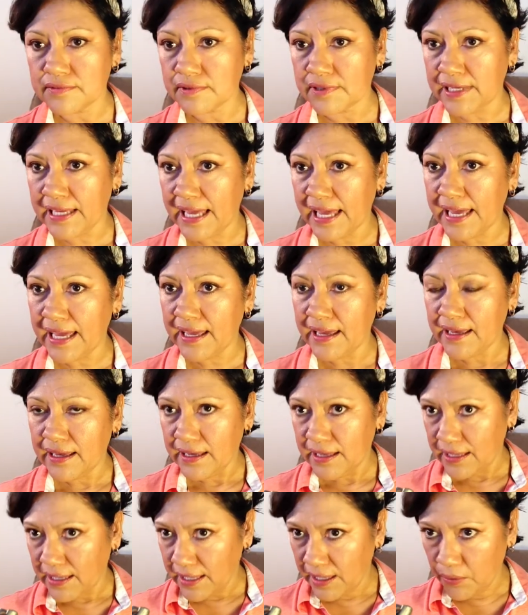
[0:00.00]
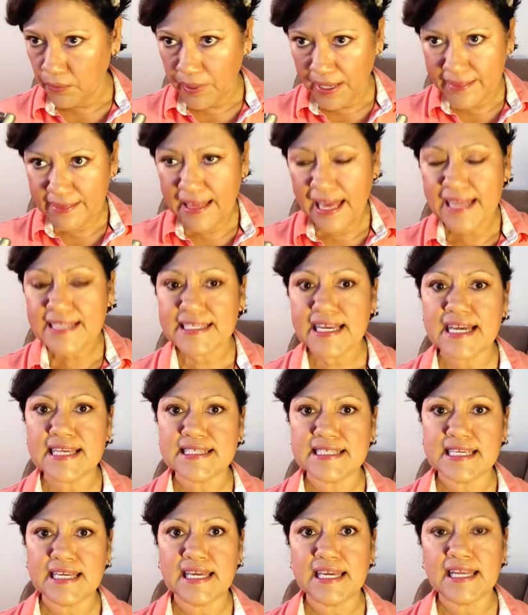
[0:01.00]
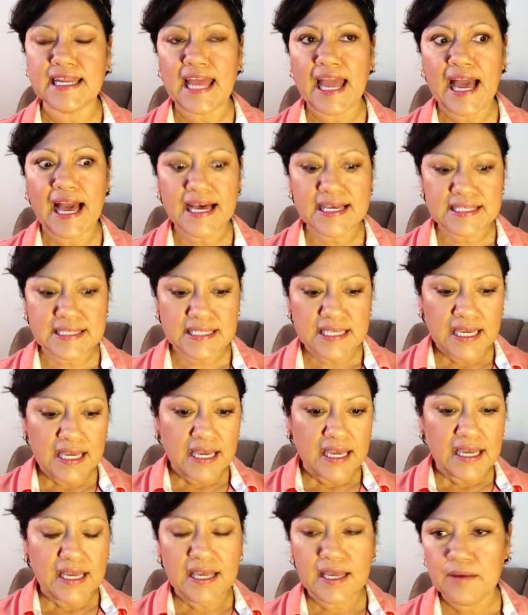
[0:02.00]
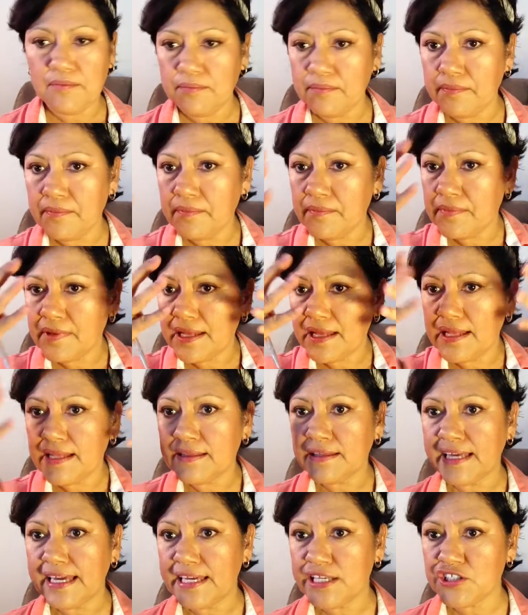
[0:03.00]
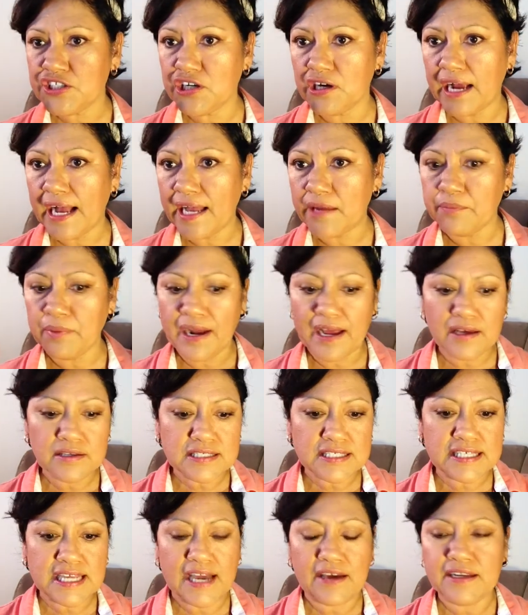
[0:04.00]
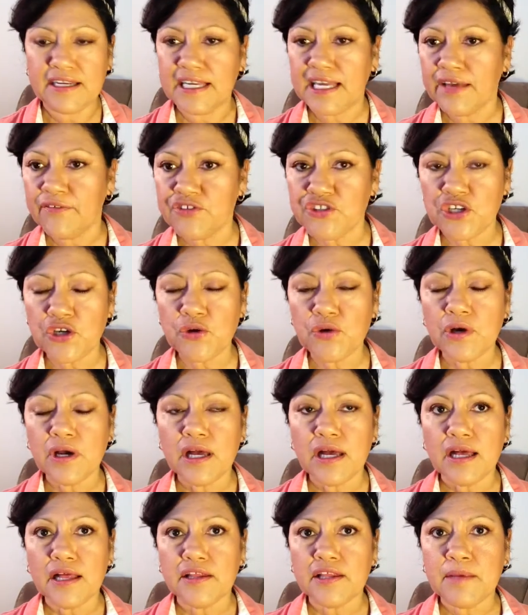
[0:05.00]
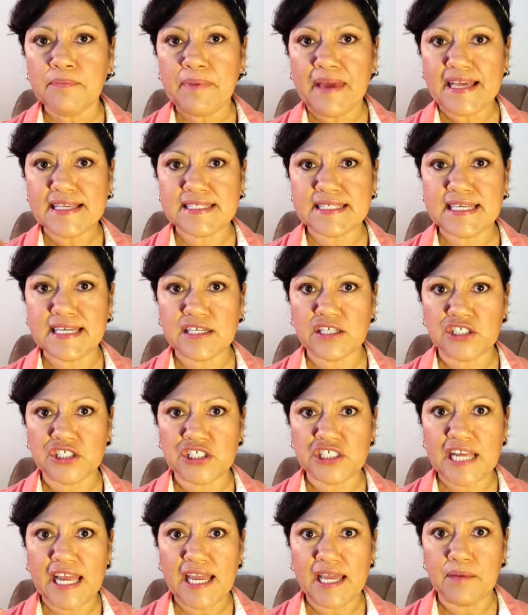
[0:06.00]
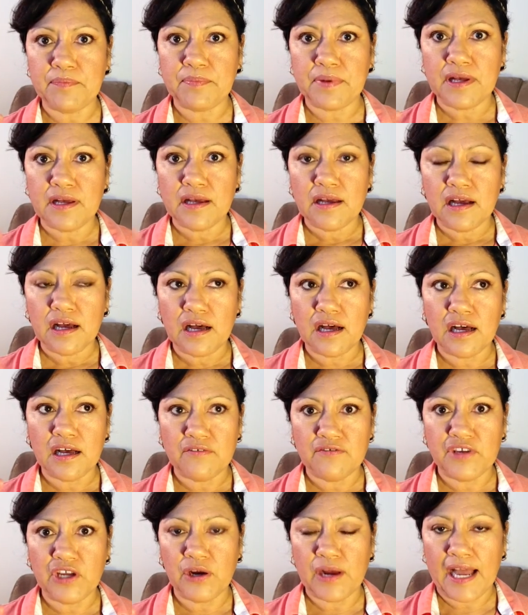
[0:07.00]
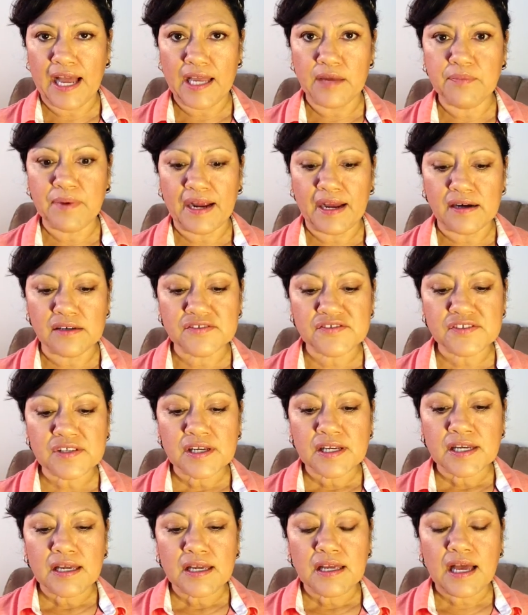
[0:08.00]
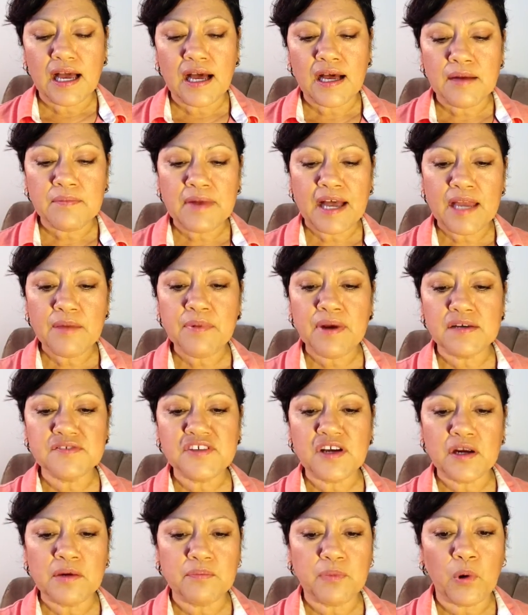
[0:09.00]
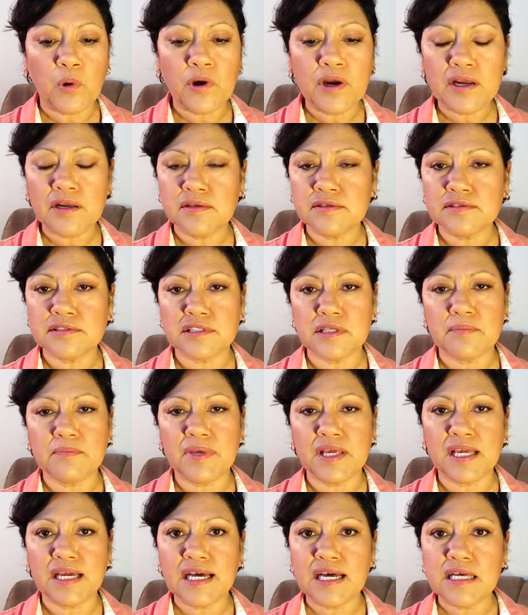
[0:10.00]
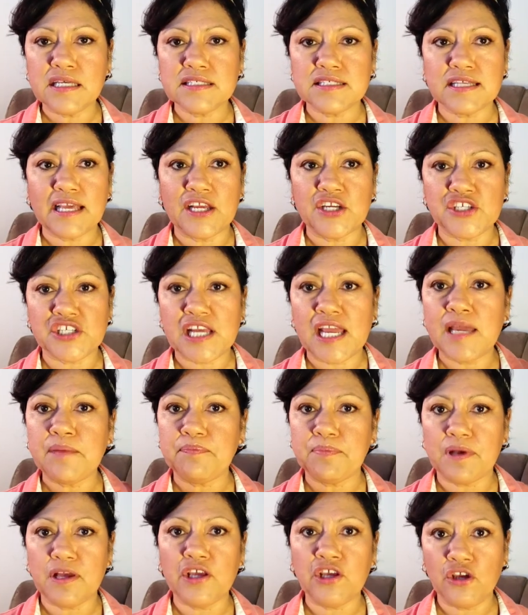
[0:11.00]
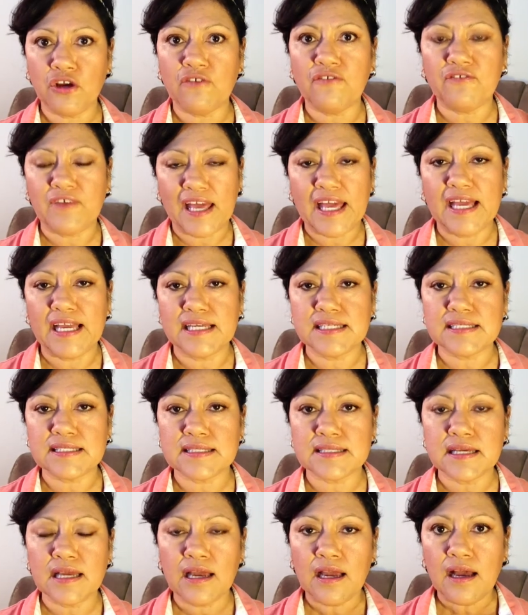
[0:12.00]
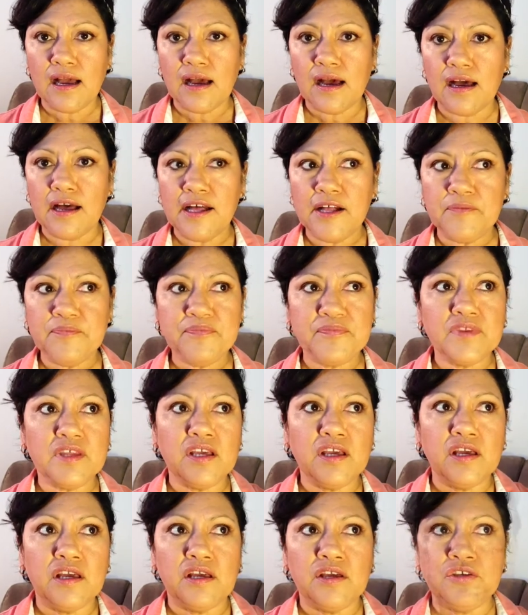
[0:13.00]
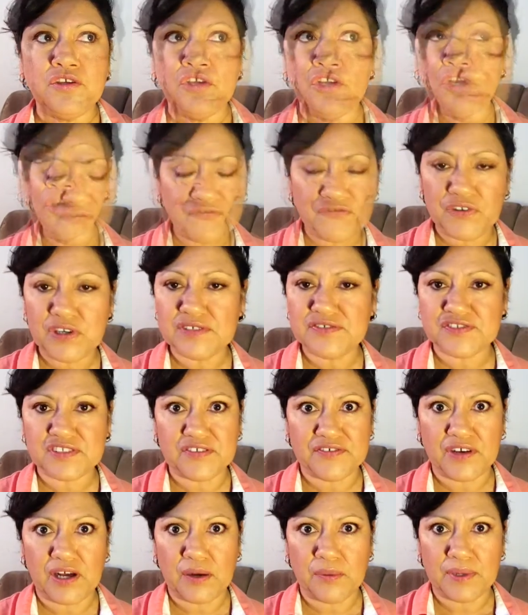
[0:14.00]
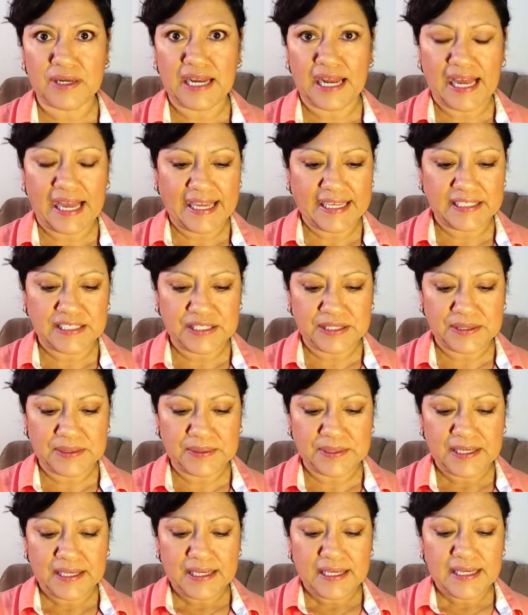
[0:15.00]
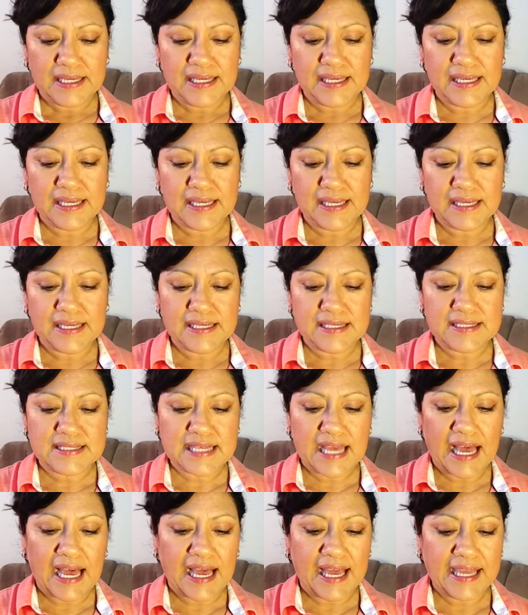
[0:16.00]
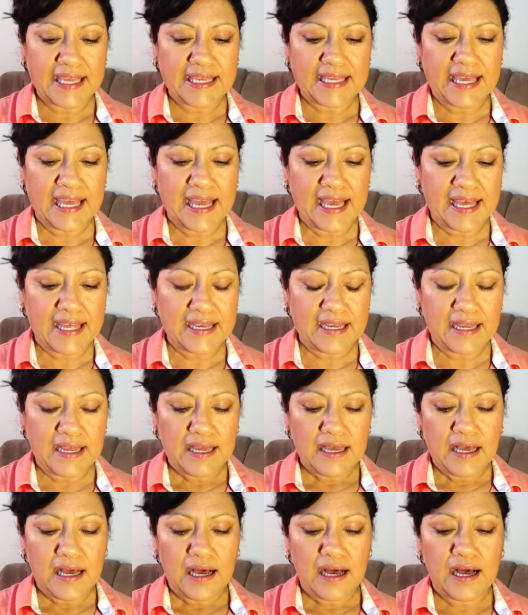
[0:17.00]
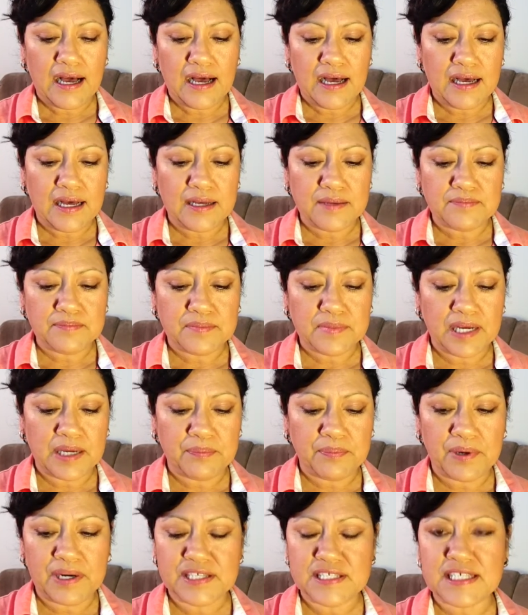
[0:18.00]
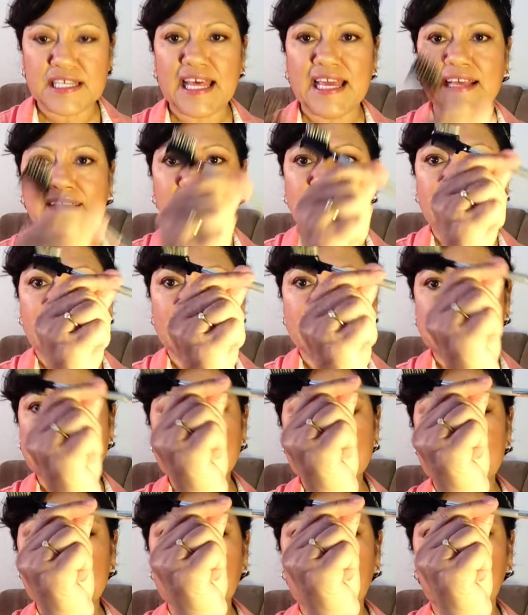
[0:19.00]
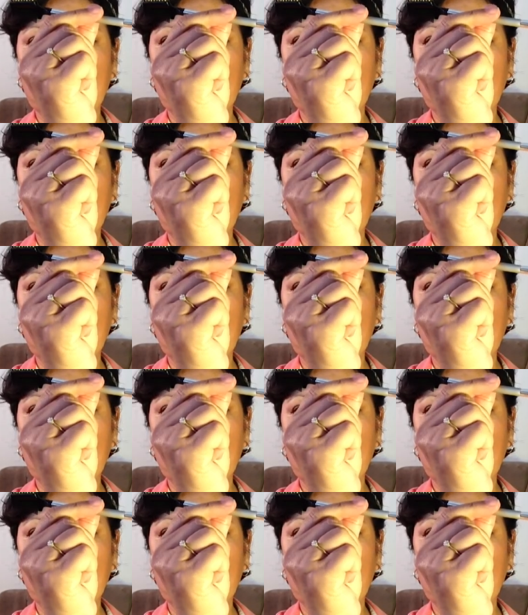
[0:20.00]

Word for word: Okay, and what that does, it has, it lays your eyebrows down. It gives you the basic shape of your eyebrows. Um, eyebrows are important because they shape your face. Um, you know, first of all, what I do is I get um, a brush like this.